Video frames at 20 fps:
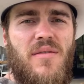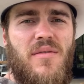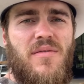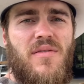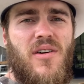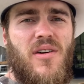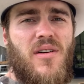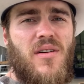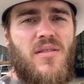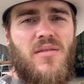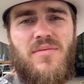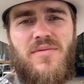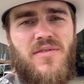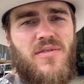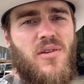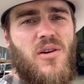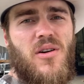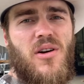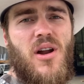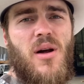
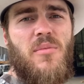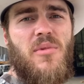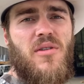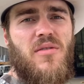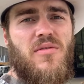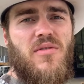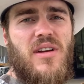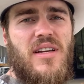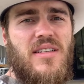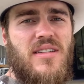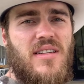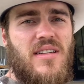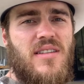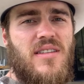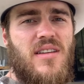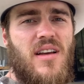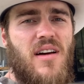for a number of reasons.